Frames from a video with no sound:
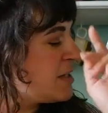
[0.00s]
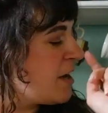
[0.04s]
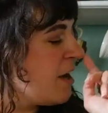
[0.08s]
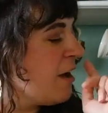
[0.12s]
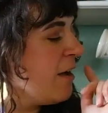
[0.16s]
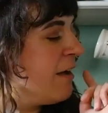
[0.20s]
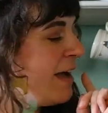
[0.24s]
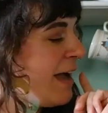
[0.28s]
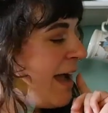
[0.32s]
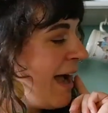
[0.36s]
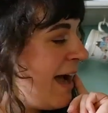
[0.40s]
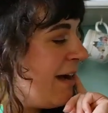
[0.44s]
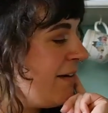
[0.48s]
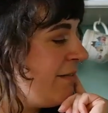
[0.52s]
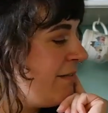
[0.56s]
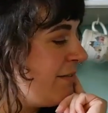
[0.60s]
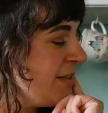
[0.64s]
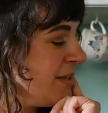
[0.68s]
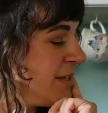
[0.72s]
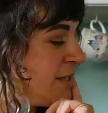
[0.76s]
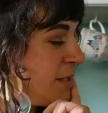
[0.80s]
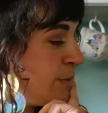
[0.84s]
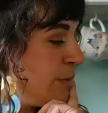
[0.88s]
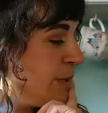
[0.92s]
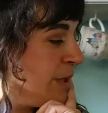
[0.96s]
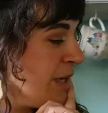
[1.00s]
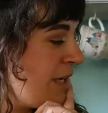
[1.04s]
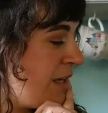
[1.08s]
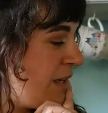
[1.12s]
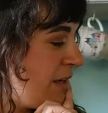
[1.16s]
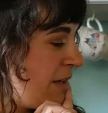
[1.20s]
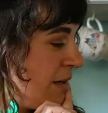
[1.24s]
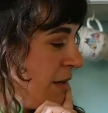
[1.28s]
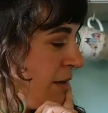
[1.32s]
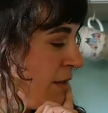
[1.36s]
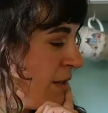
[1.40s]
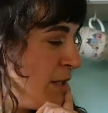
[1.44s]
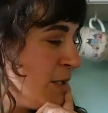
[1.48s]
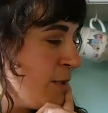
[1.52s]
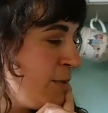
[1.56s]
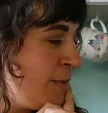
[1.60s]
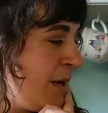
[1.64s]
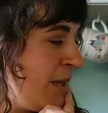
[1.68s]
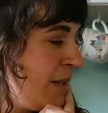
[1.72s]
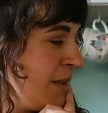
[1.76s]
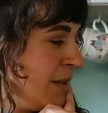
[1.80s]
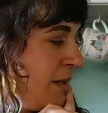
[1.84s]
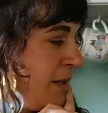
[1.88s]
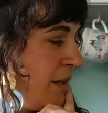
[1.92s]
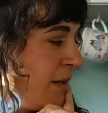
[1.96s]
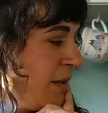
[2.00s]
all I have this month.